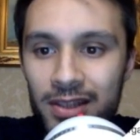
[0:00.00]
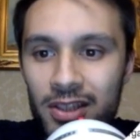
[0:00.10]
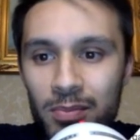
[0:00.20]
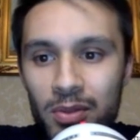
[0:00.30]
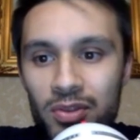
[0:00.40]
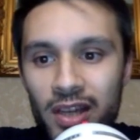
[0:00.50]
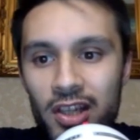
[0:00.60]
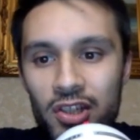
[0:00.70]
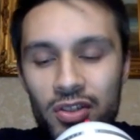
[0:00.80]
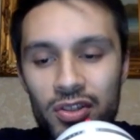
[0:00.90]
Somatic
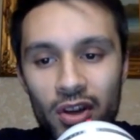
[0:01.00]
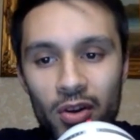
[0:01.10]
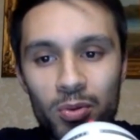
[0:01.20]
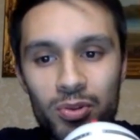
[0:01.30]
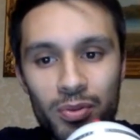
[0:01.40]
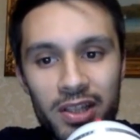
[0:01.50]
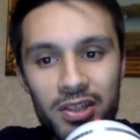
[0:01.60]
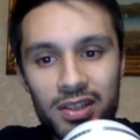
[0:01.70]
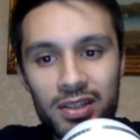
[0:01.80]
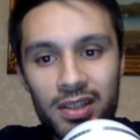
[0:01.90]
mutations are
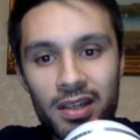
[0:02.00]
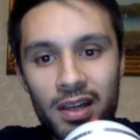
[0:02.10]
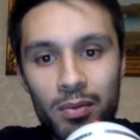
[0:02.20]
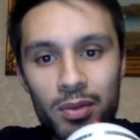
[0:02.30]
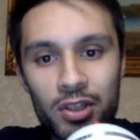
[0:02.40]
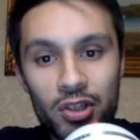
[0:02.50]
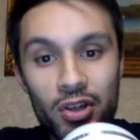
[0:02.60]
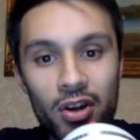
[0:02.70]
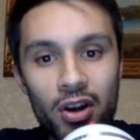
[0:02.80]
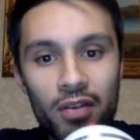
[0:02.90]
alterations in DNA which
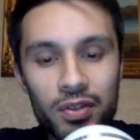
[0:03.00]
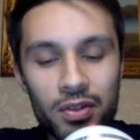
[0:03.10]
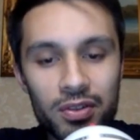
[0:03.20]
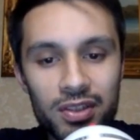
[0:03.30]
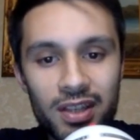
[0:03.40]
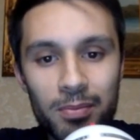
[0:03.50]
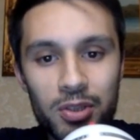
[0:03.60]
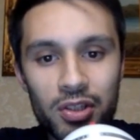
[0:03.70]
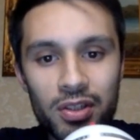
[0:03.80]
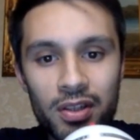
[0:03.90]
occur after after
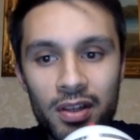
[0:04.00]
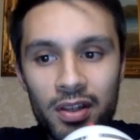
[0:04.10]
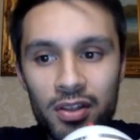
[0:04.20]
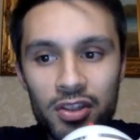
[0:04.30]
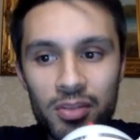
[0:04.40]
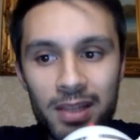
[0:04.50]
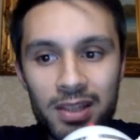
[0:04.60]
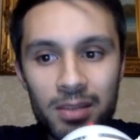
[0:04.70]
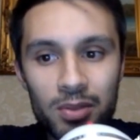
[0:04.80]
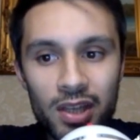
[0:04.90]
conception the
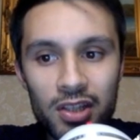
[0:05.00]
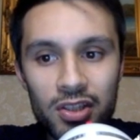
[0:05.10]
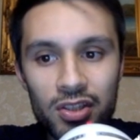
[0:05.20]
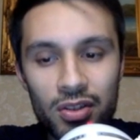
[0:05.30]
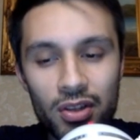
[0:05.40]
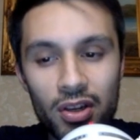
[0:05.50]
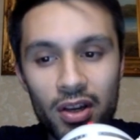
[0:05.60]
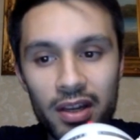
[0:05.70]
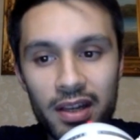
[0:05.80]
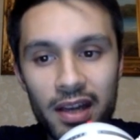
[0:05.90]
somatic mutations can
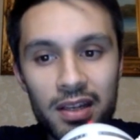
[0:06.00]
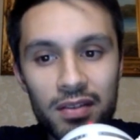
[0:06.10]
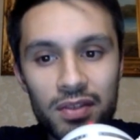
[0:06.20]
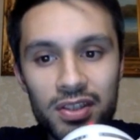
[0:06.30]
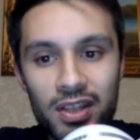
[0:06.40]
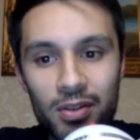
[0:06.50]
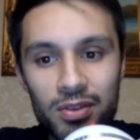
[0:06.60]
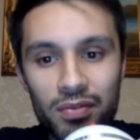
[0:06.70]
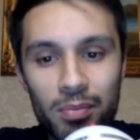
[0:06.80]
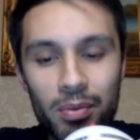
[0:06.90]
occur in any of the
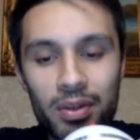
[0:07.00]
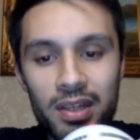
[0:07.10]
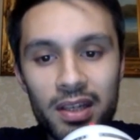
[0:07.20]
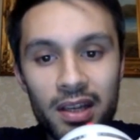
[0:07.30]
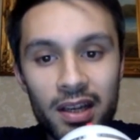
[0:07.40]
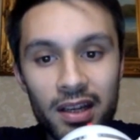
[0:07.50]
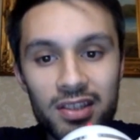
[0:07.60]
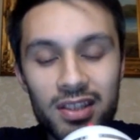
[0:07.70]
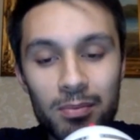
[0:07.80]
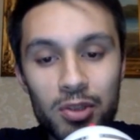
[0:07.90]
cells of the body
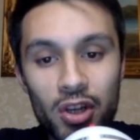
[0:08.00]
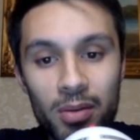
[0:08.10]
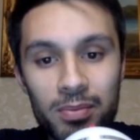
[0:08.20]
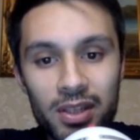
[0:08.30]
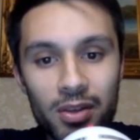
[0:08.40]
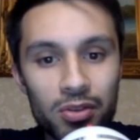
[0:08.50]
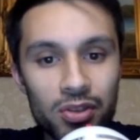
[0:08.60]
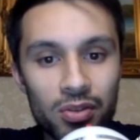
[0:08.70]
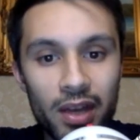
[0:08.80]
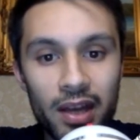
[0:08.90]
except germ cells,
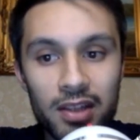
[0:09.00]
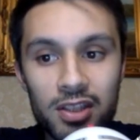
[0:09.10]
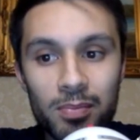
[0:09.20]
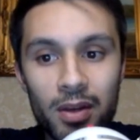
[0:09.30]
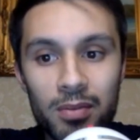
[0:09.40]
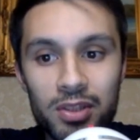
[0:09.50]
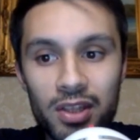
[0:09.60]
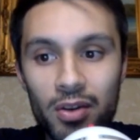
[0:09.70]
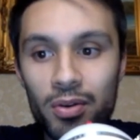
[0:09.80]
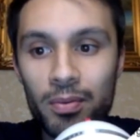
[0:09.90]
so the egg and sperm
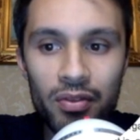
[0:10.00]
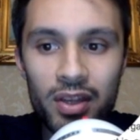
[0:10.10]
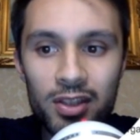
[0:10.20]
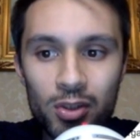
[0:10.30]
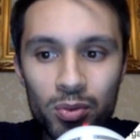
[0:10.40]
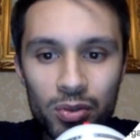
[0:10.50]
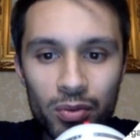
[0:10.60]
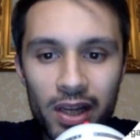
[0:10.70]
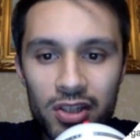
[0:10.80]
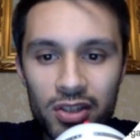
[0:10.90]
cell. And these
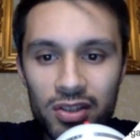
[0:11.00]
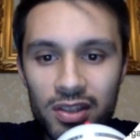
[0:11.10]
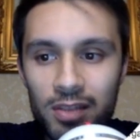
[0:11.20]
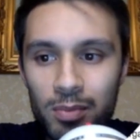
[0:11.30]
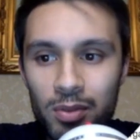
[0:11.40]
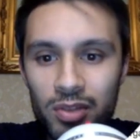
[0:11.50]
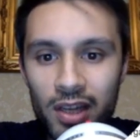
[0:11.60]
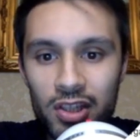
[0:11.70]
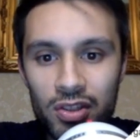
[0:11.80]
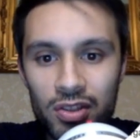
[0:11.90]
alterations, these
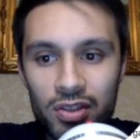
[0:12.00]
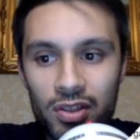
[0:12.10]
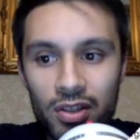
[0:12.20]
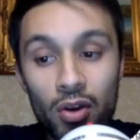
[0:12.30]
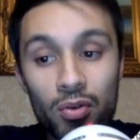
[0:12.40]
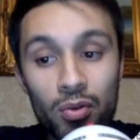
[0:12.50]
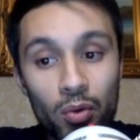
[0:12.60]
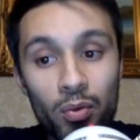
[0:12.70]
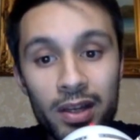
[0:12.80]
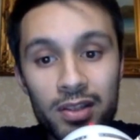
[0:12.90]
mutations, they don't
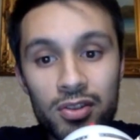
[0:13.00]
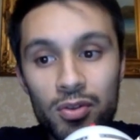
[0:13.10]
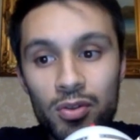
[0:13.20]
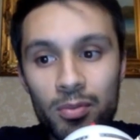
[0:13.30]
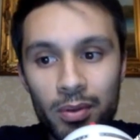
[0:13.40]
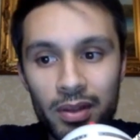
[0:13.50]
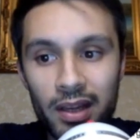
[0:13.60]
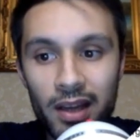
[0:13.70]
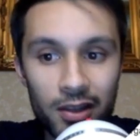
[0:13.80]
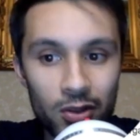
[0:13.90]
always do, but
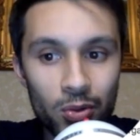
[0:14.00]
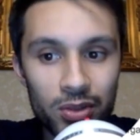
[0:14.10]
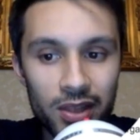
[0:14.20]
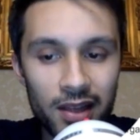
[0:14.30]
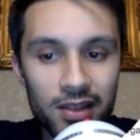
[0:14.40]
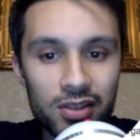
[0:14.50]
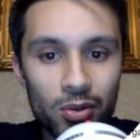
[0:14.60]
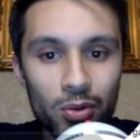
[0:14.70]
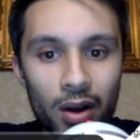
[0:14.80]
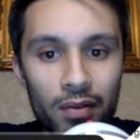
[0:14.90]
they can cause cancer
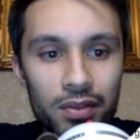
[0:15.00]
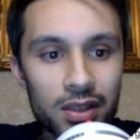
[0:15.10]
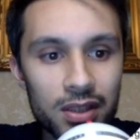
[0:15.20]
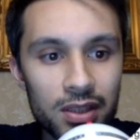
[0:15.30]
or other